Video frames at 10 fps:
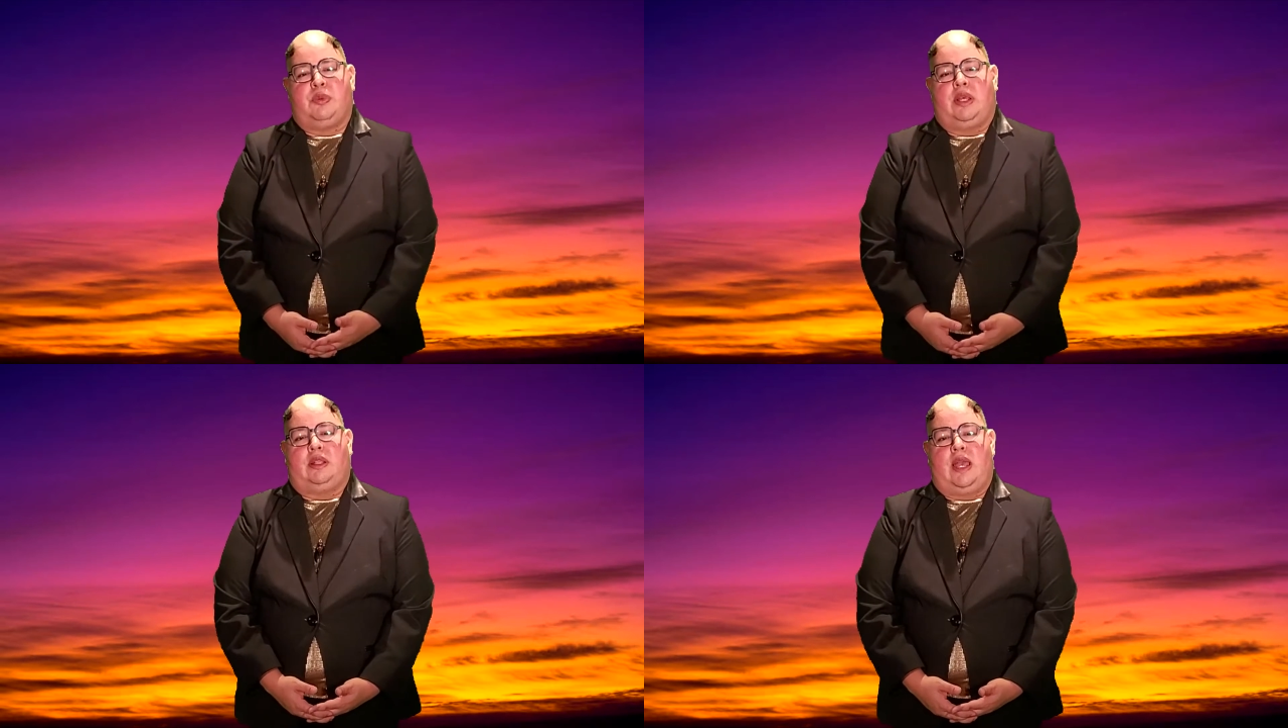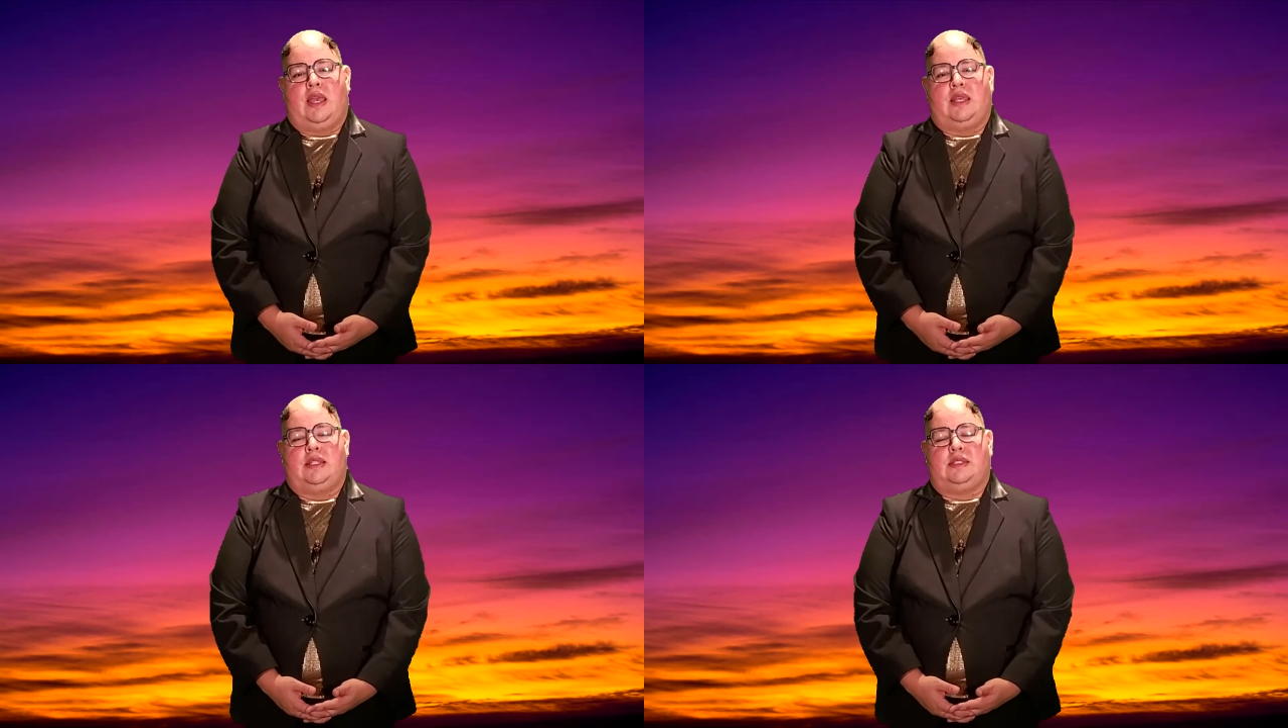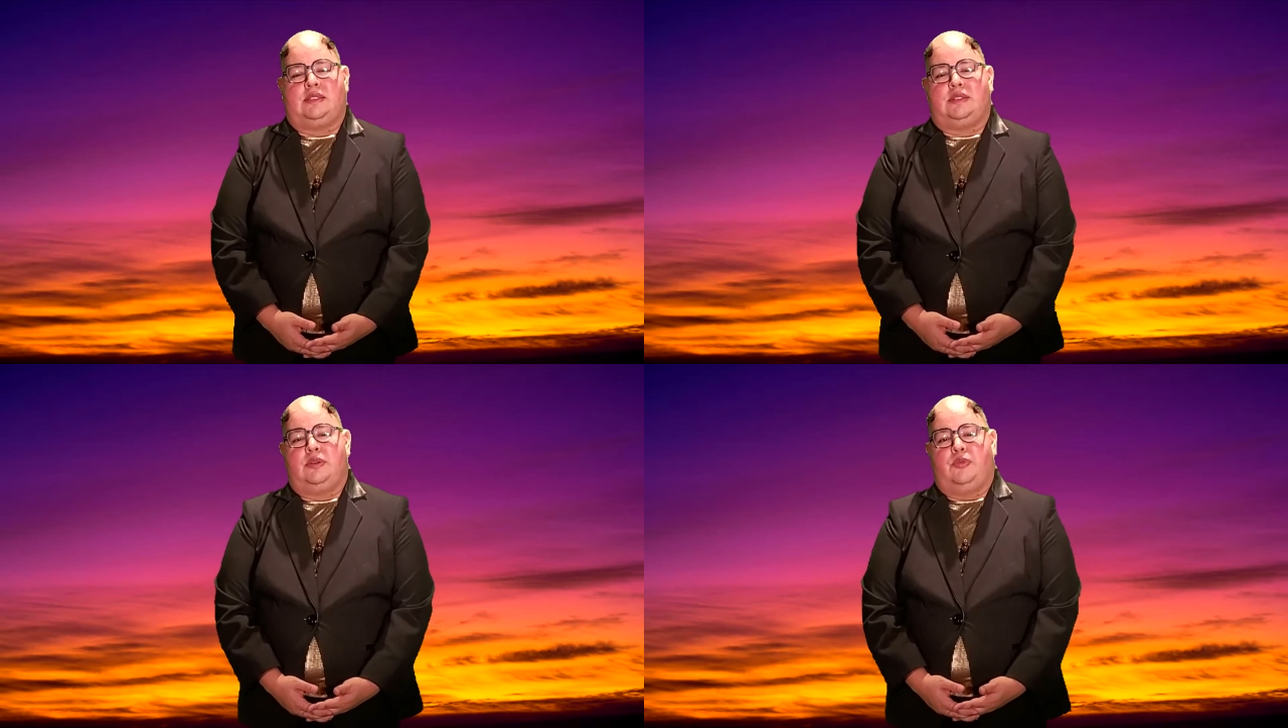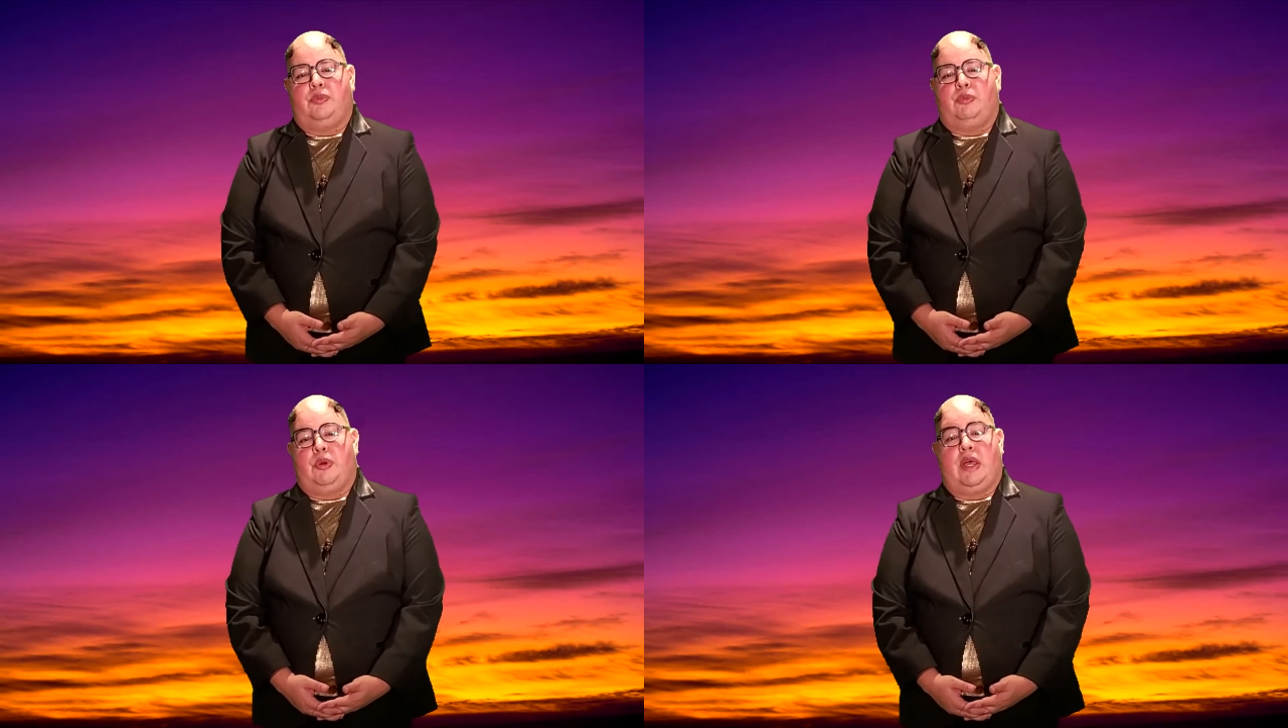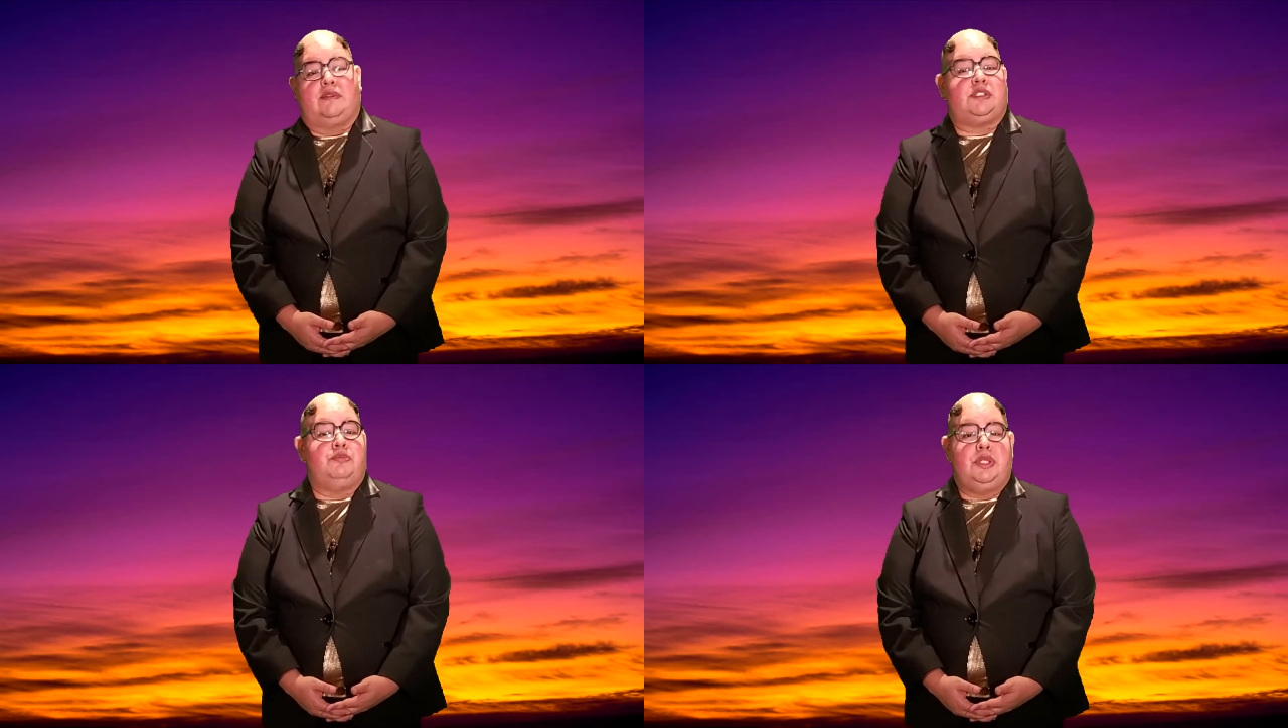well as we'll
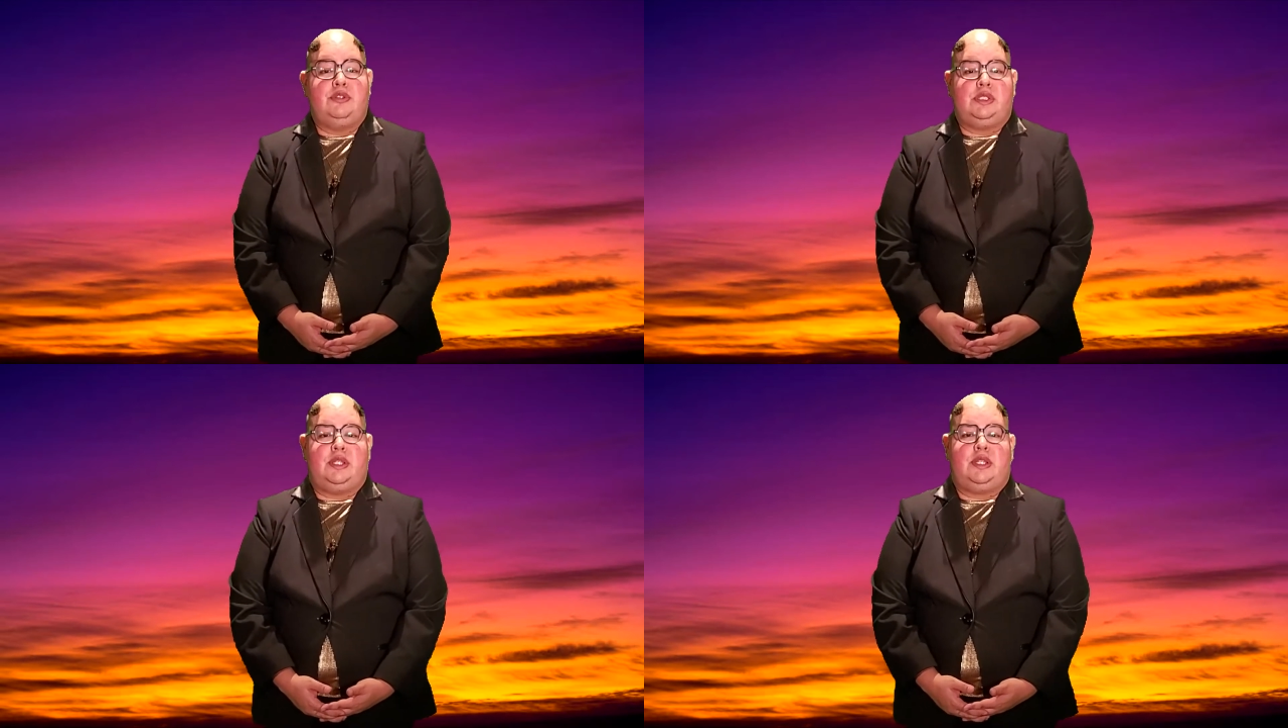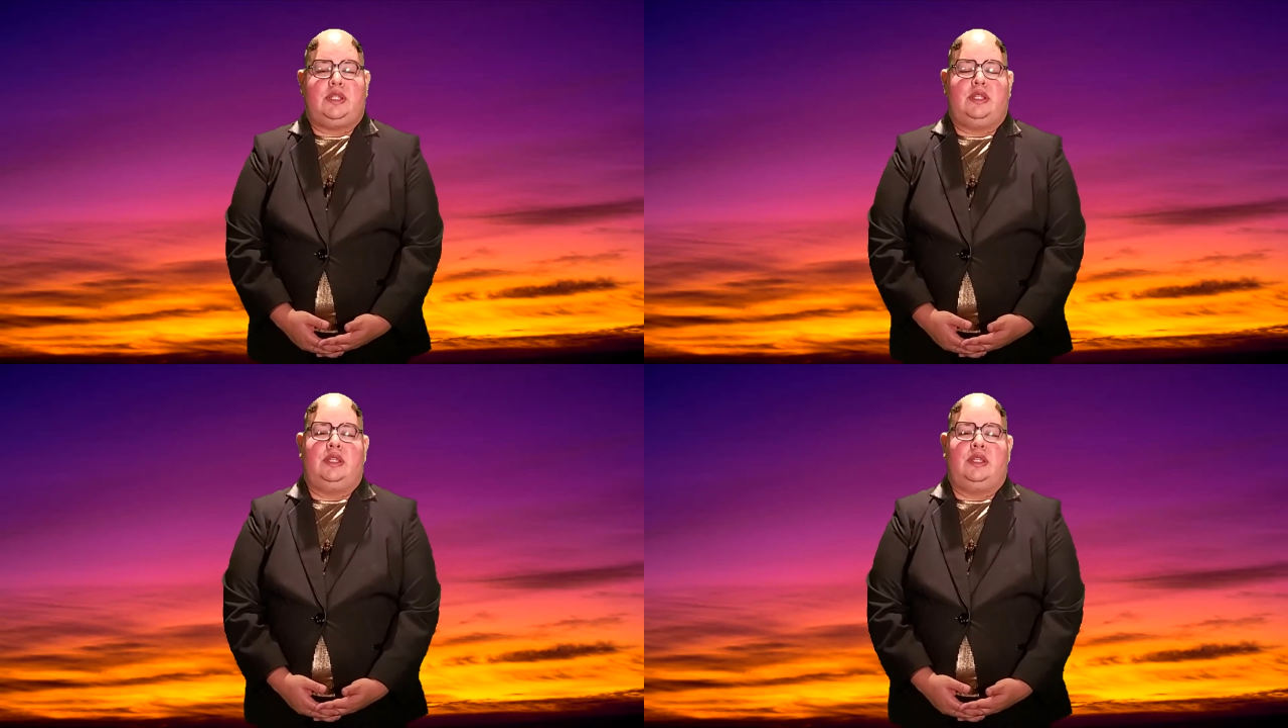have some music,